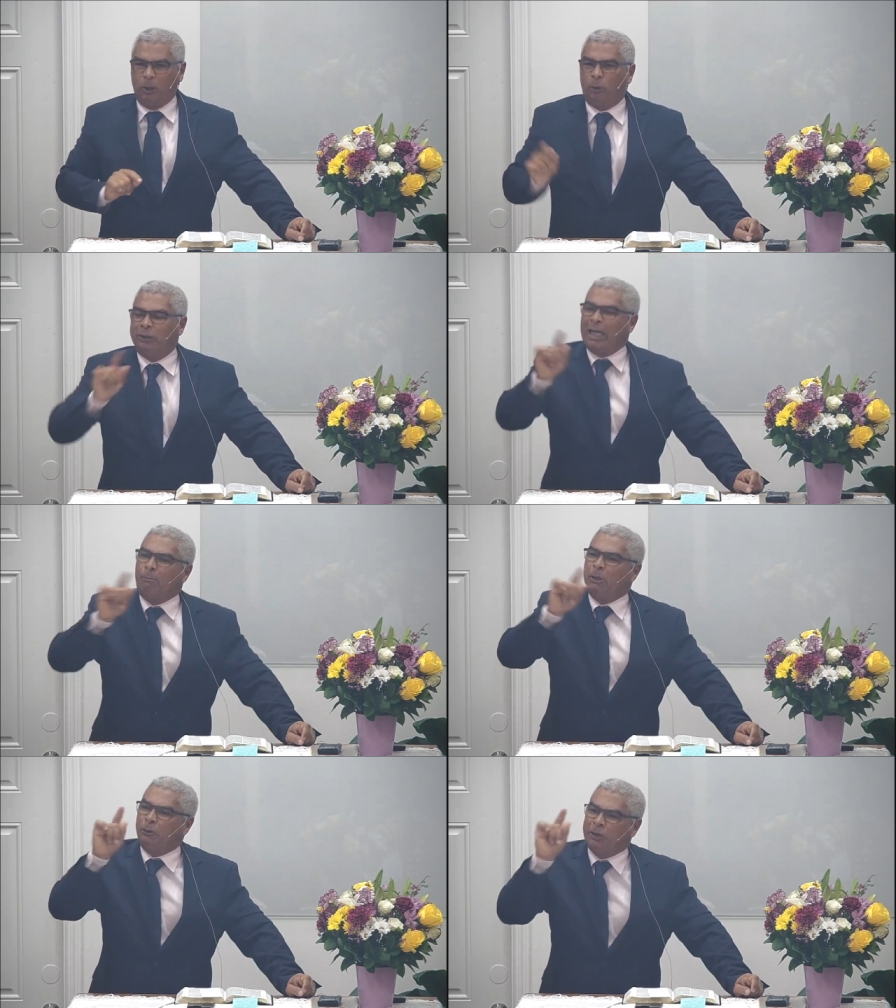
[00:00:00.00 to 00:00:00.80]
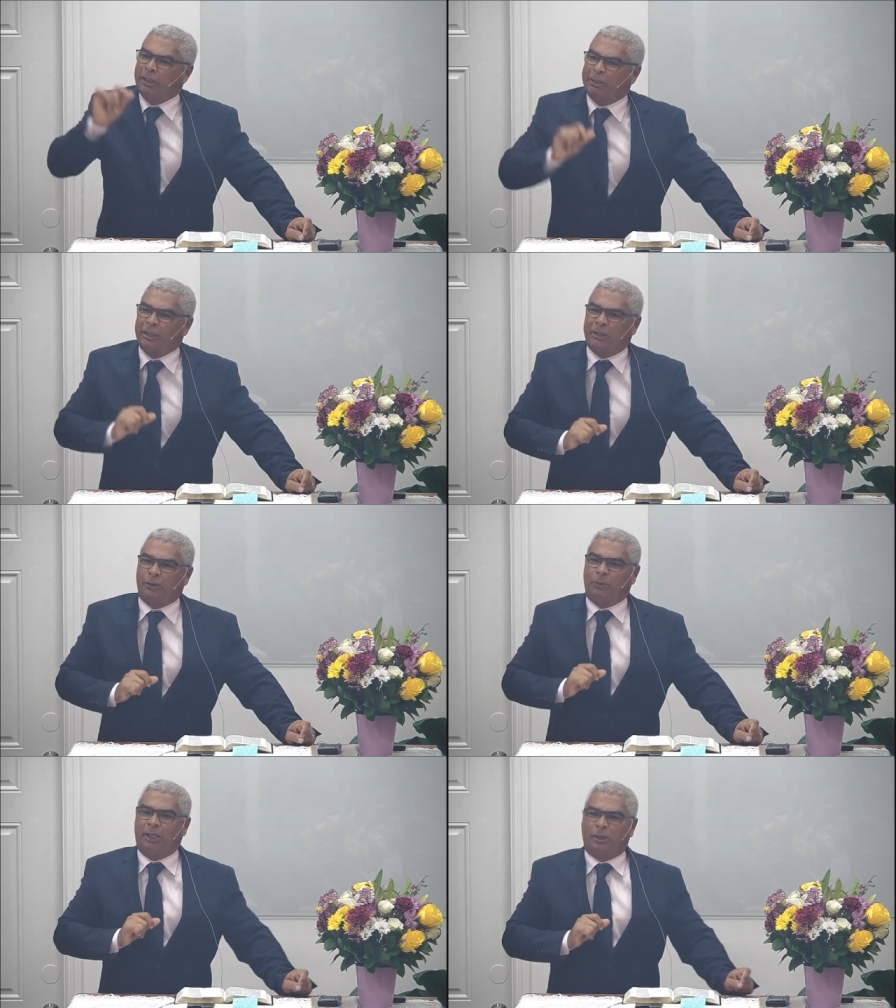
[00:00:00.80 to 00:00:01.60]
his Savior.
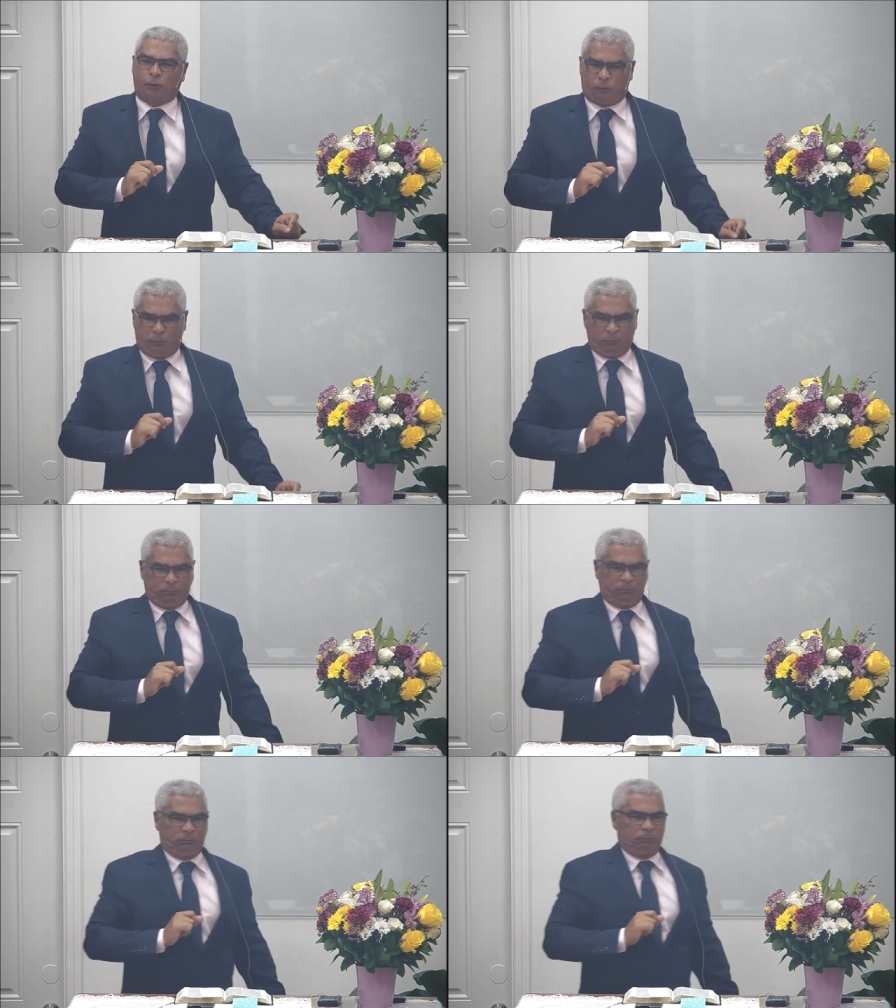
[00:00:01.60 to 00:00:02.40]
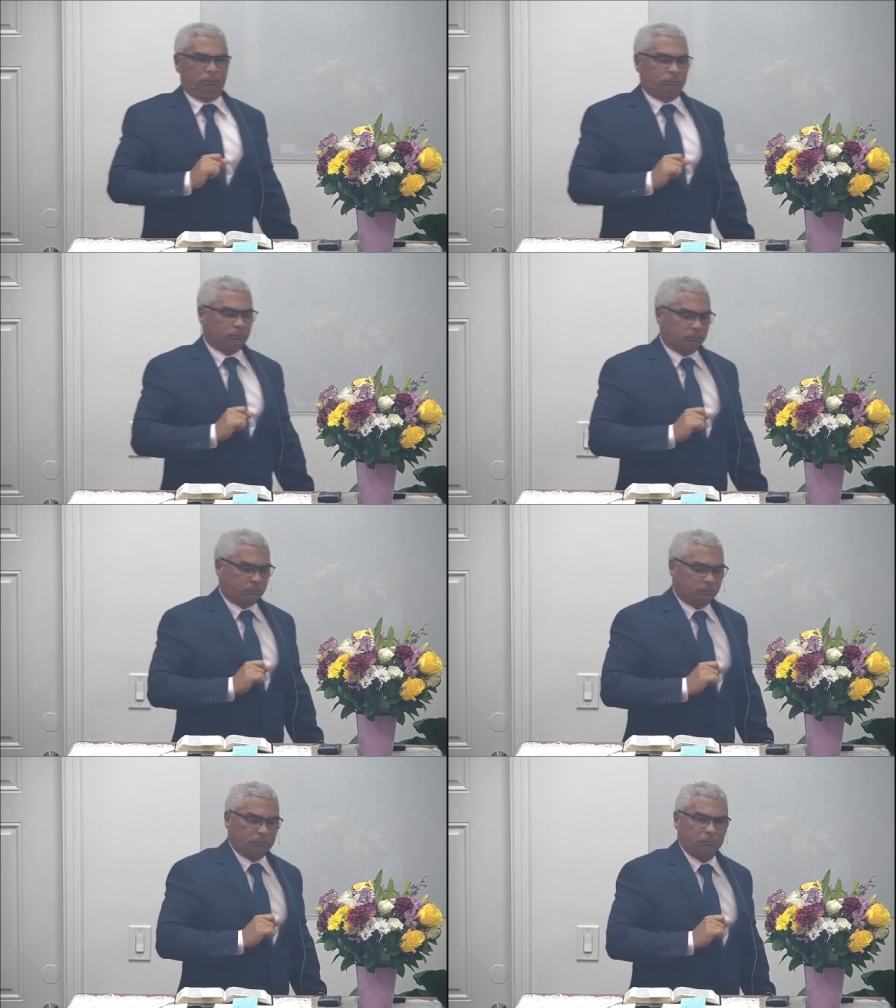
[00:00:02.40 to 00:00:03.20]
And to that
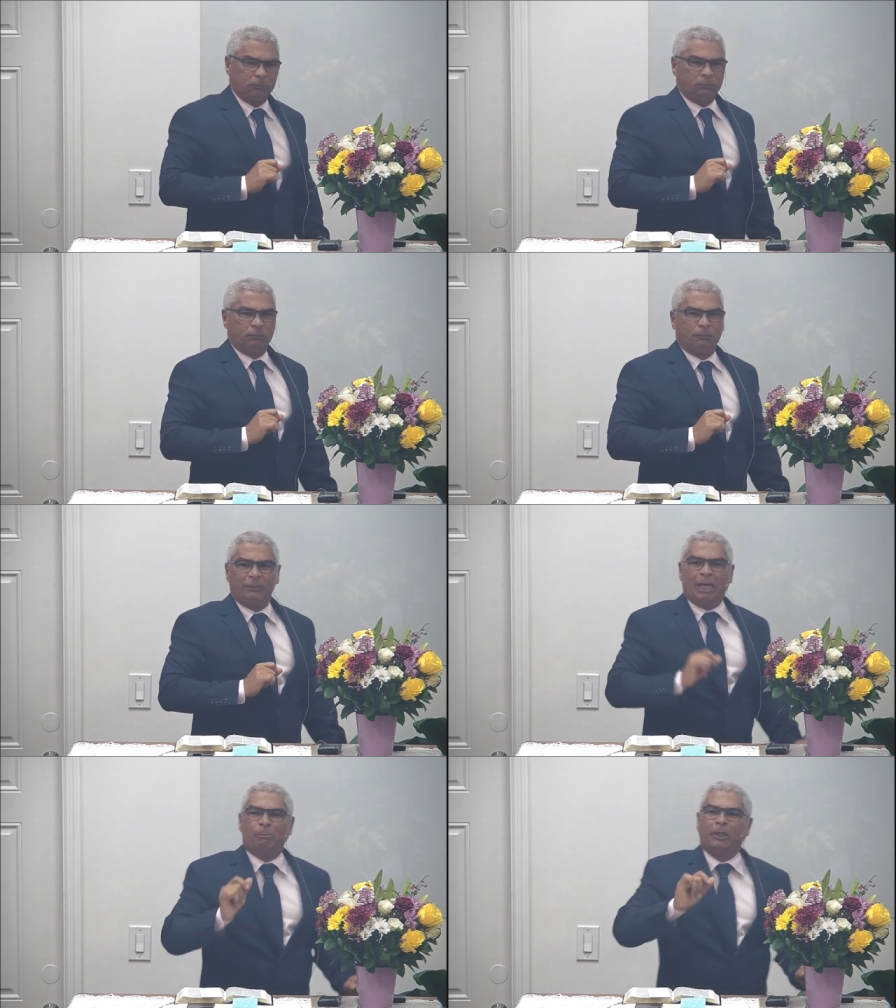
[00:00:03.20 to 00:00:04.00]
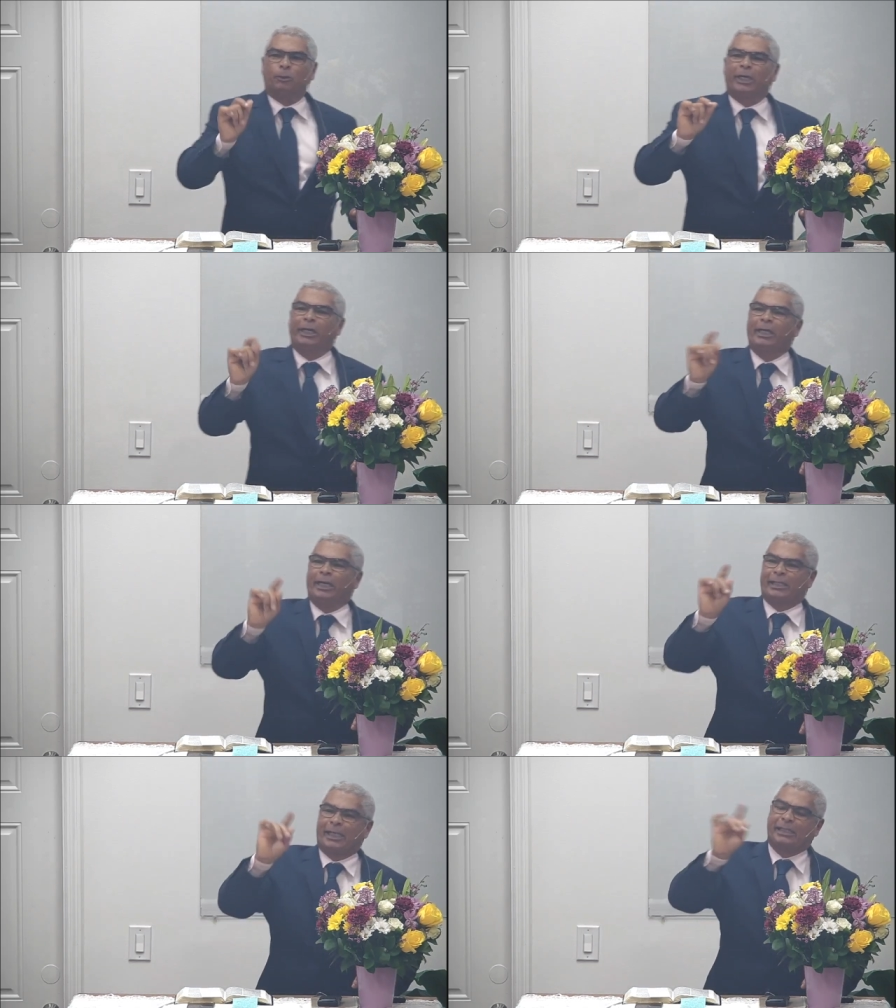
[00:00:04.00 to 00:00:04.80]
moment, Naaman had not
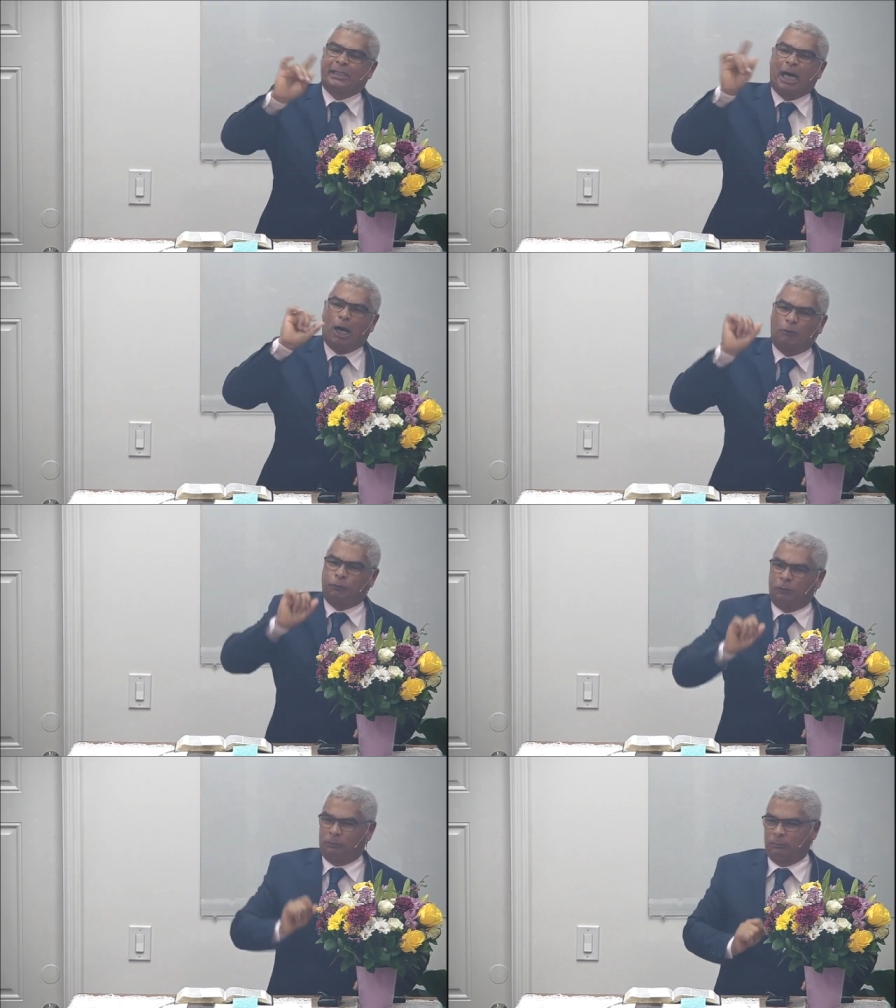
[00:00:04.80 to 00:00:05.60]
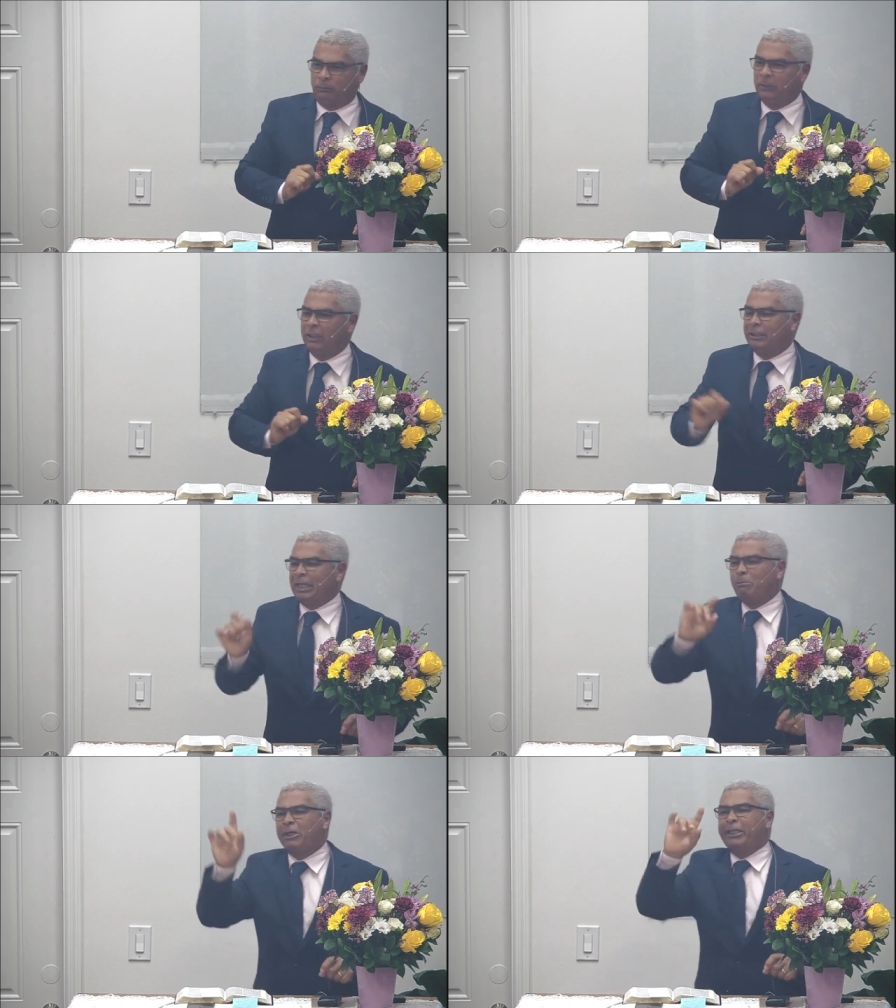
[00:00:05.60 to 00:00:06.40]
understood that. He did not
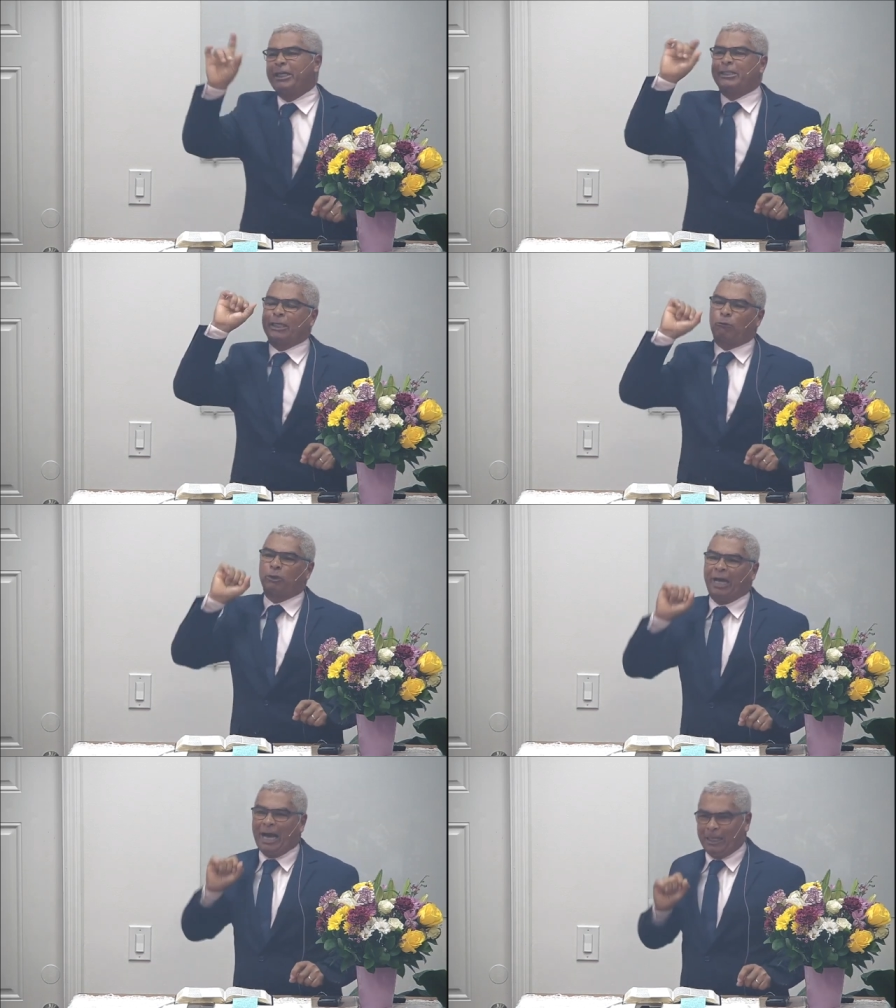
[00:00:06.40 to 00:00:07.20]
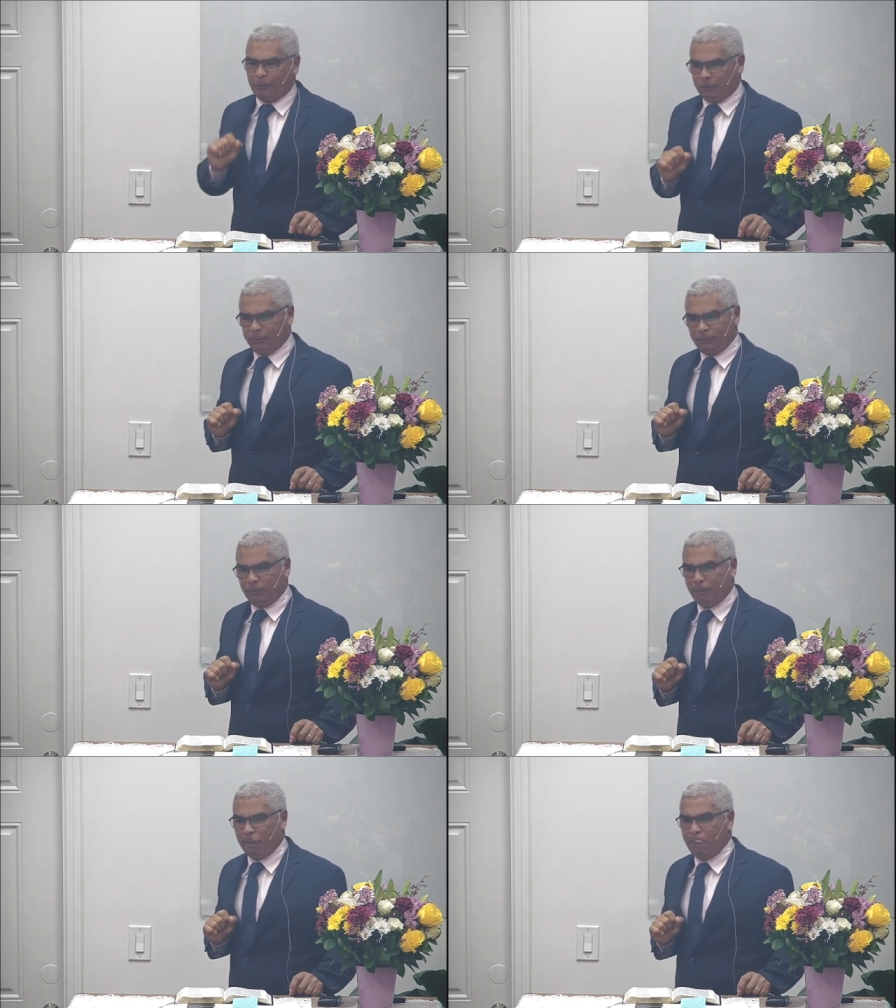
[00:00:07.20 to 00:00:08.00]
want to be saved. Naaman
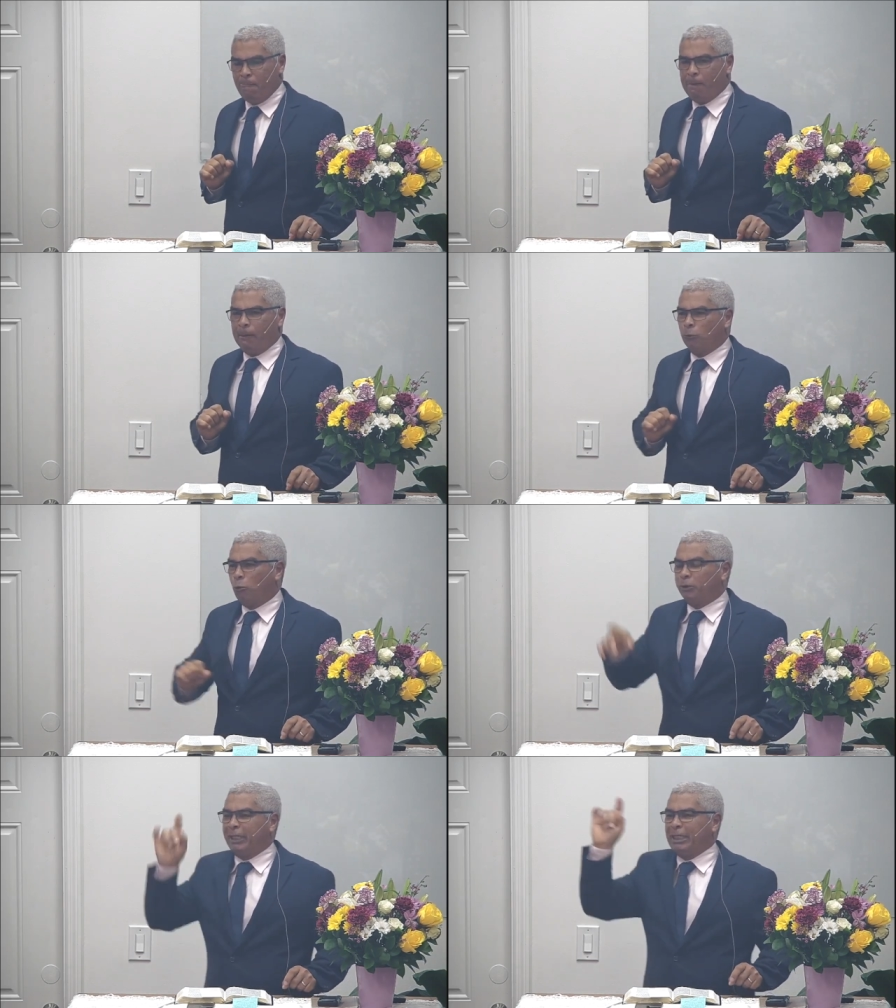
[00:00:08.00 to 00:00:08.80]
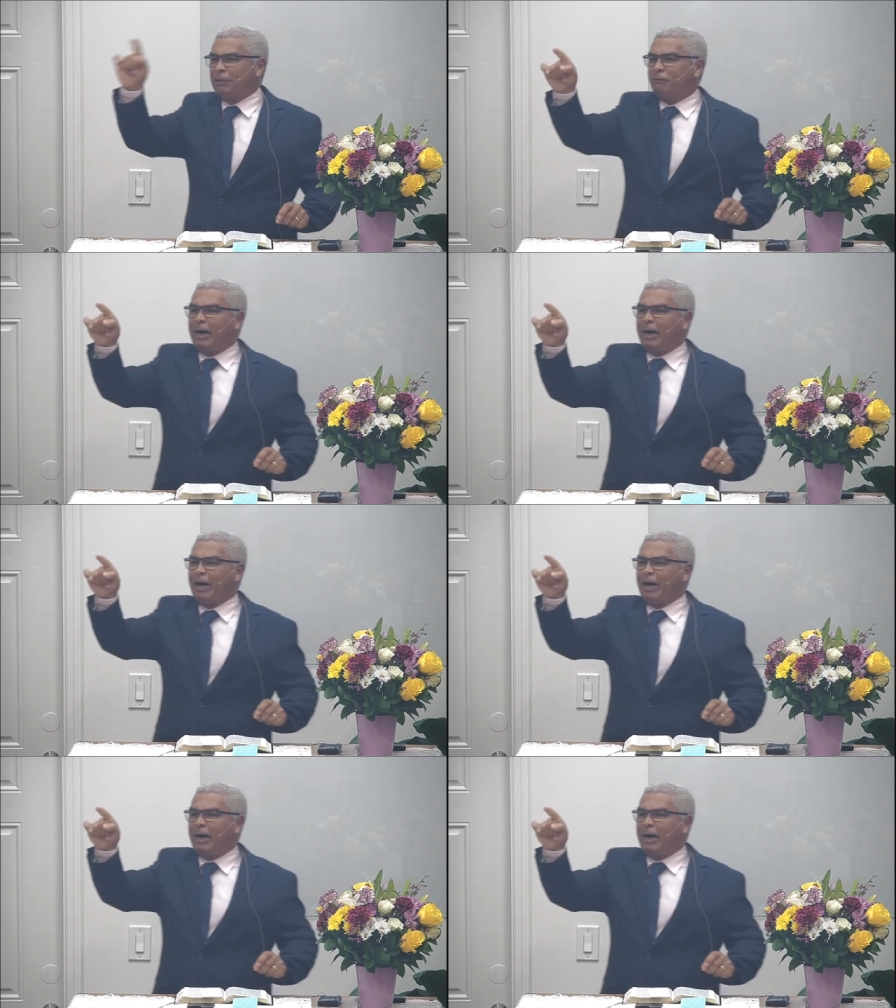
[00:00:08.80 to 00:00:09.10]
didn't want to be healed.